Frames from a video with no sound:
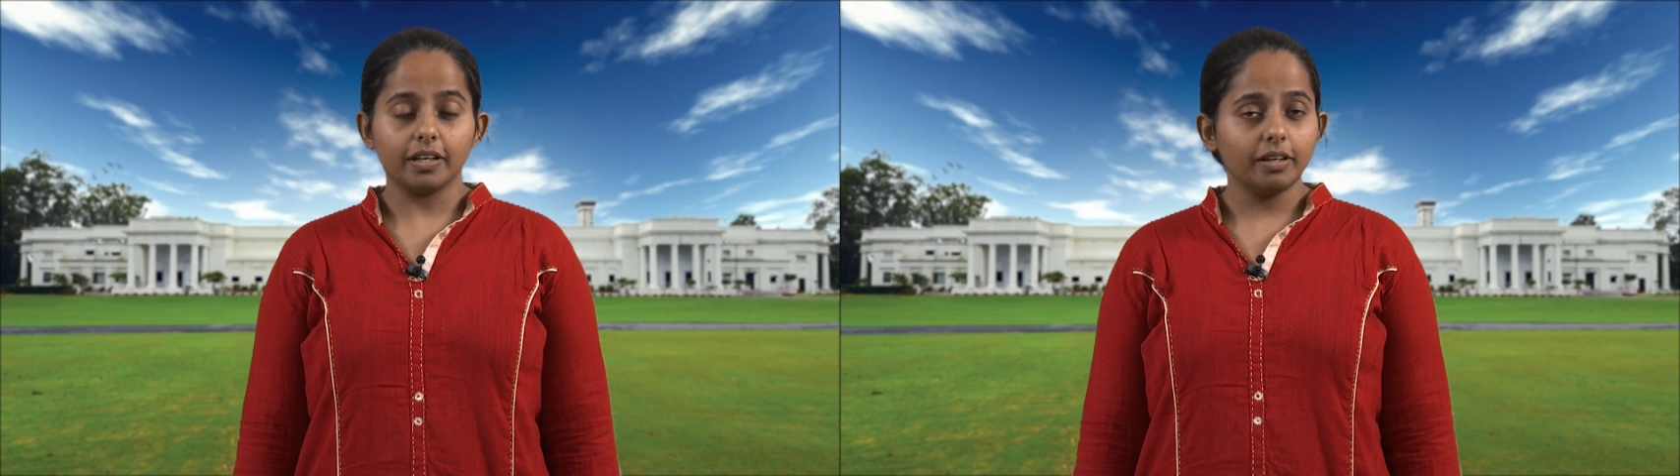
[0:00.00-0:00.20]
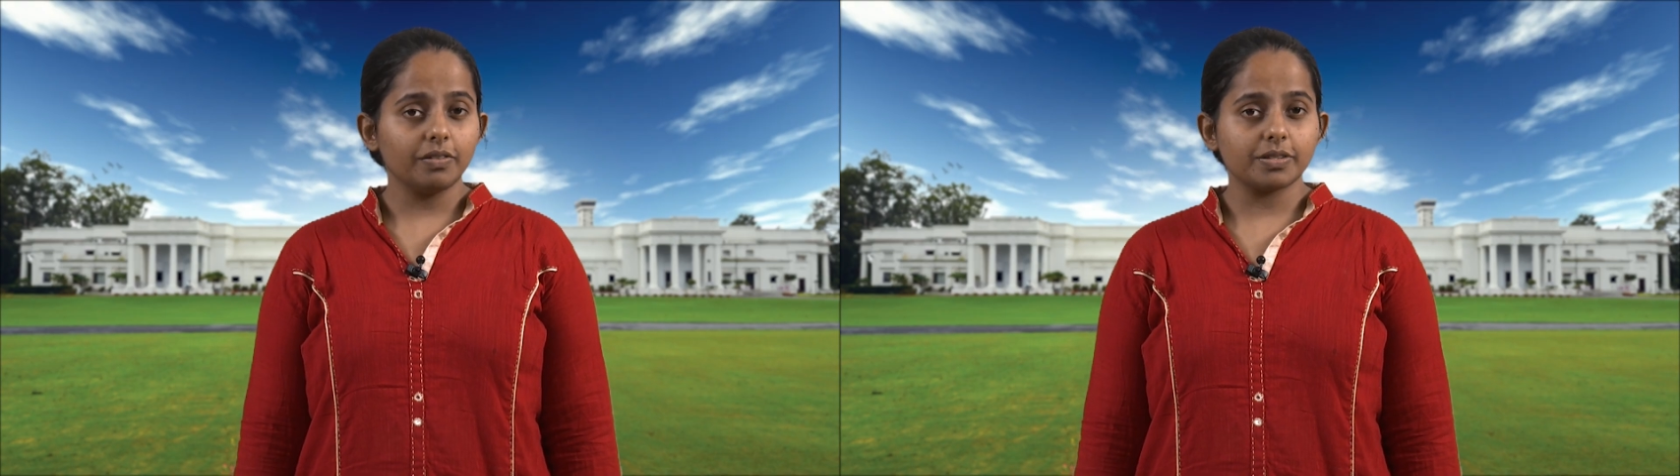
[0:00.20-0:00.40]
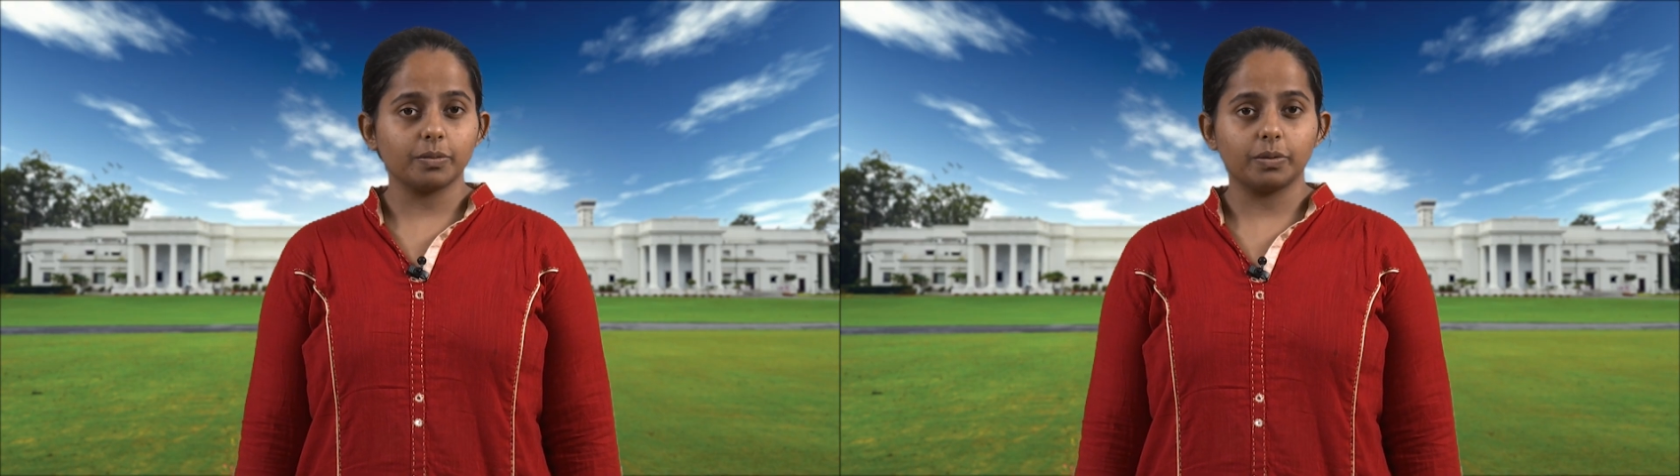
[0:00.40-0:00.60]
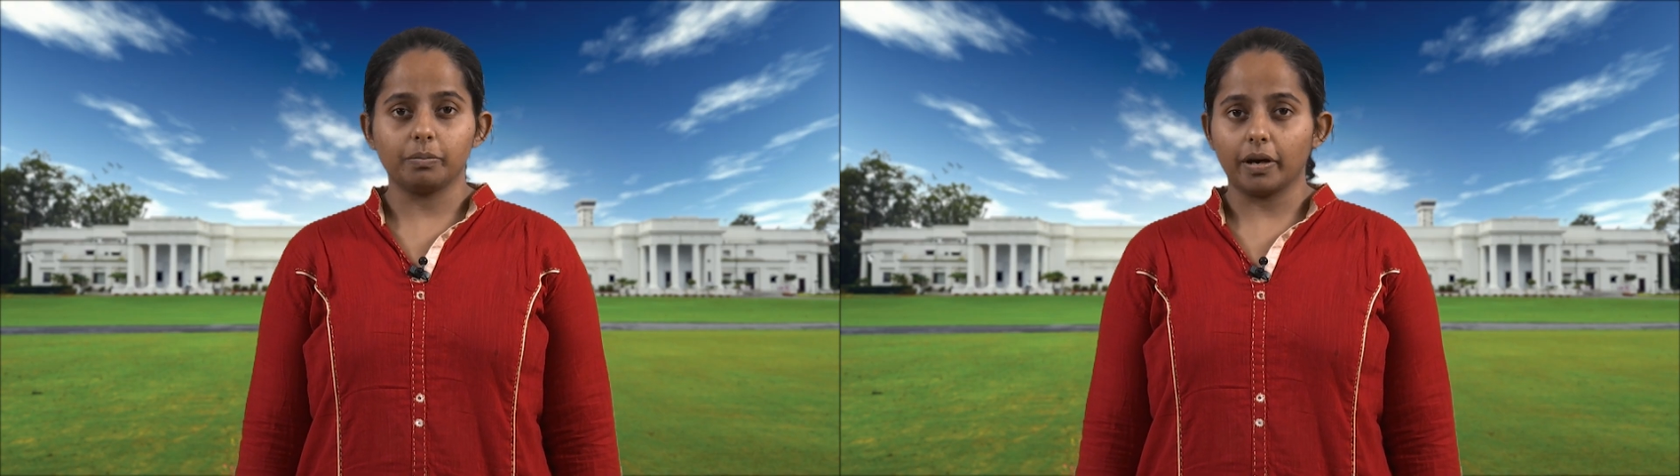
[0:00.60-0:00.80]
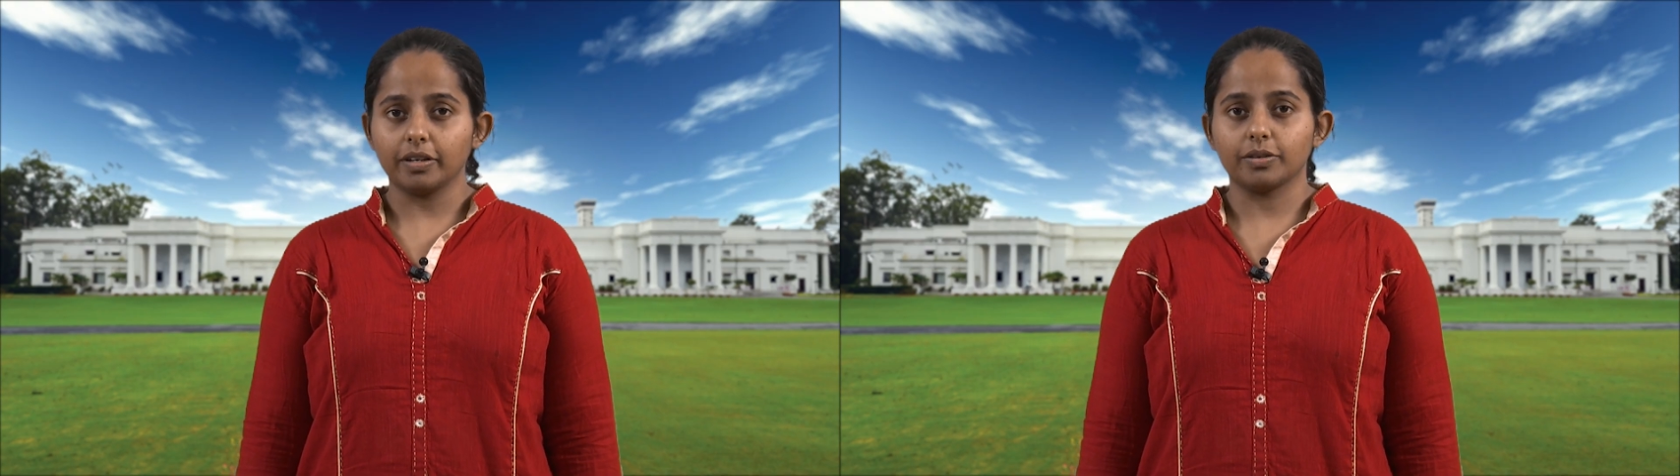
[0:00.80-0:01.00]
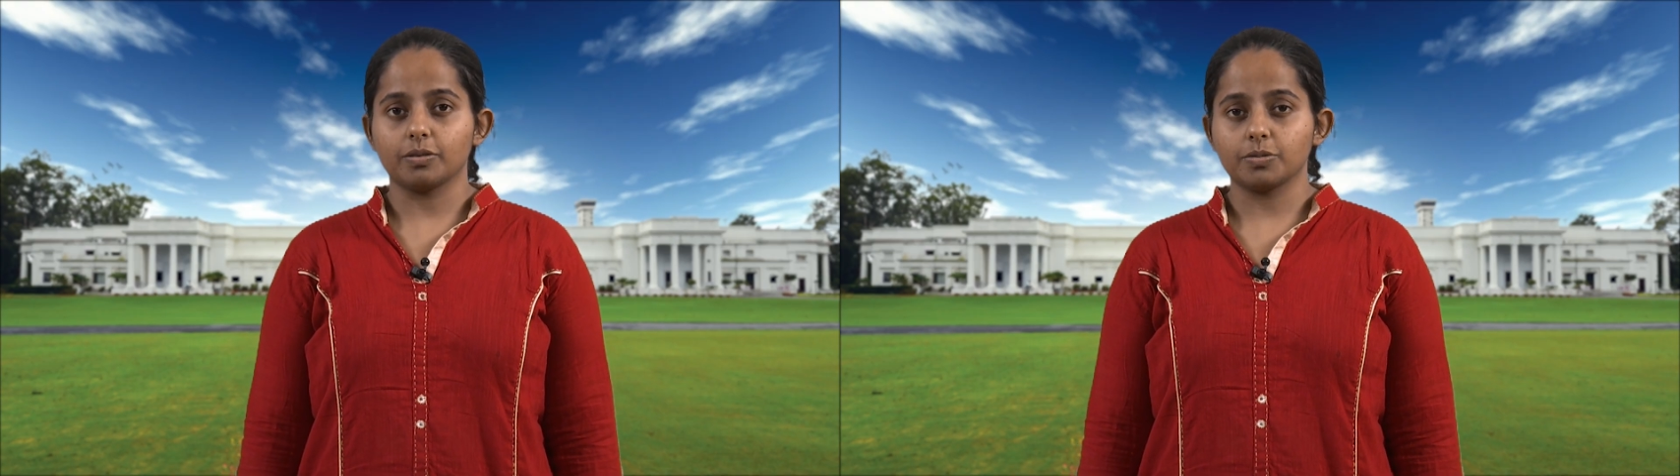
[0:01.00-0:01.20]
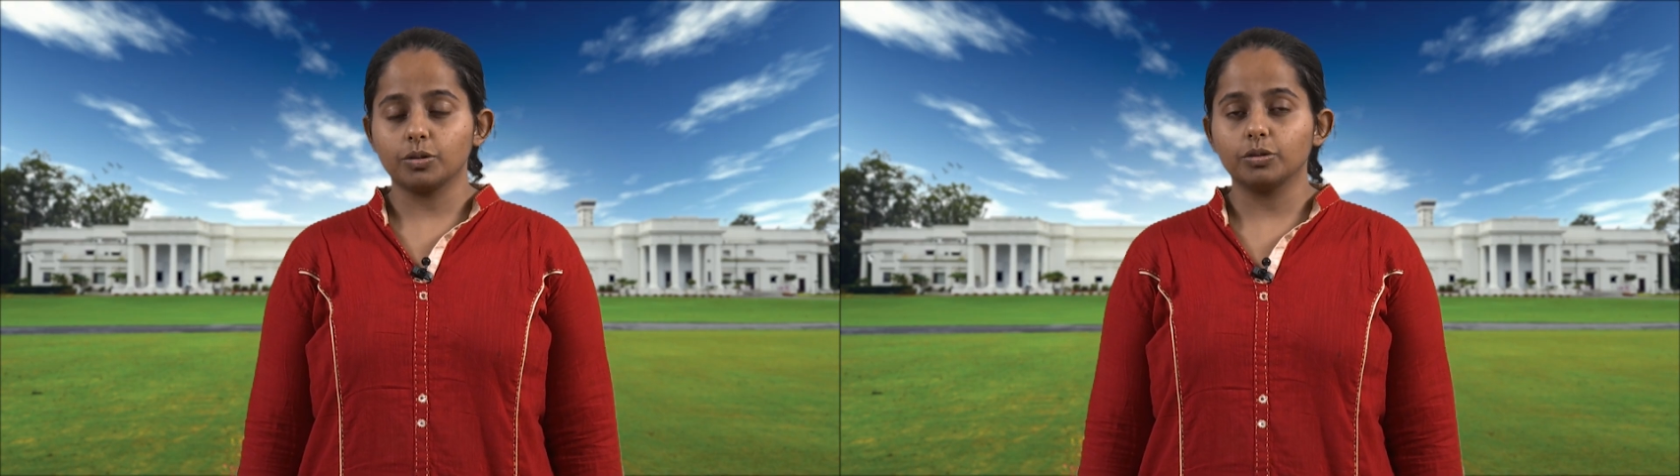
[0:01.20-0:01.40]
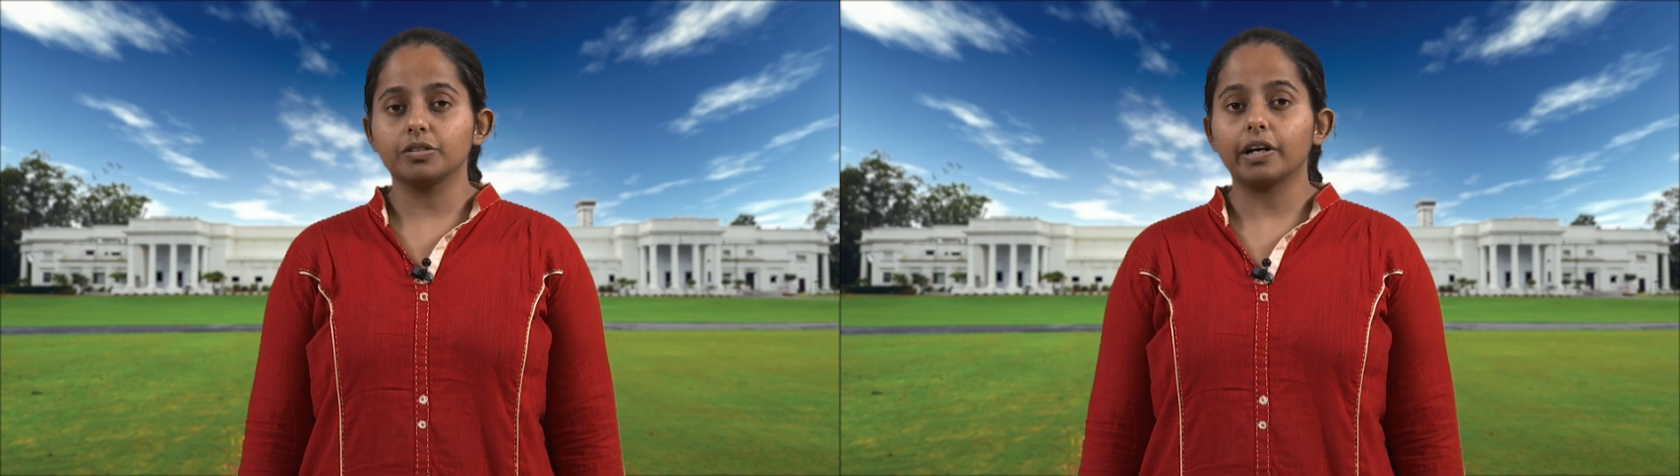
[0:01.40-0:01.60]
invisible microbes
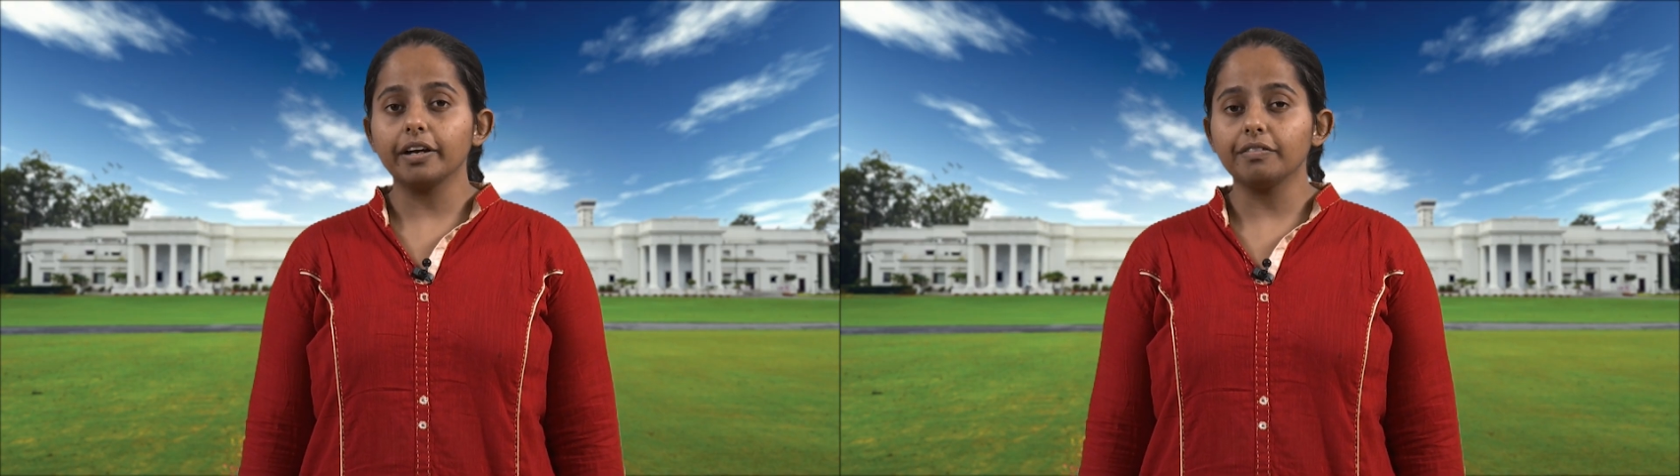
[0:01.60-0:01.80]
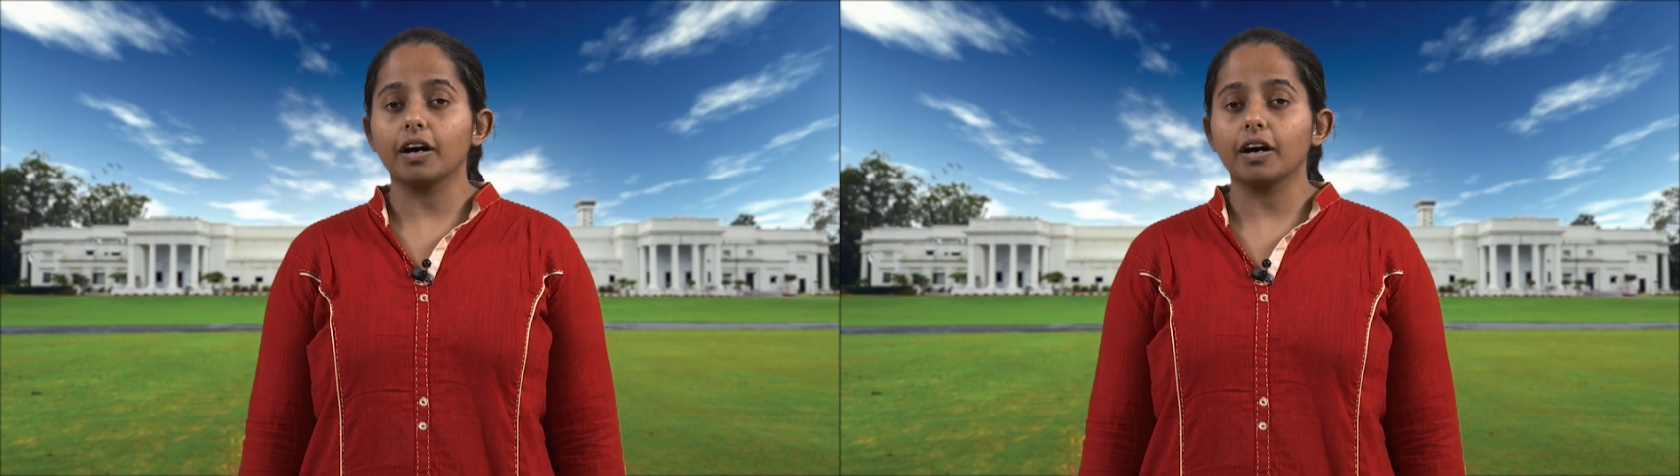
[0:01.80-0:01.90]
who drive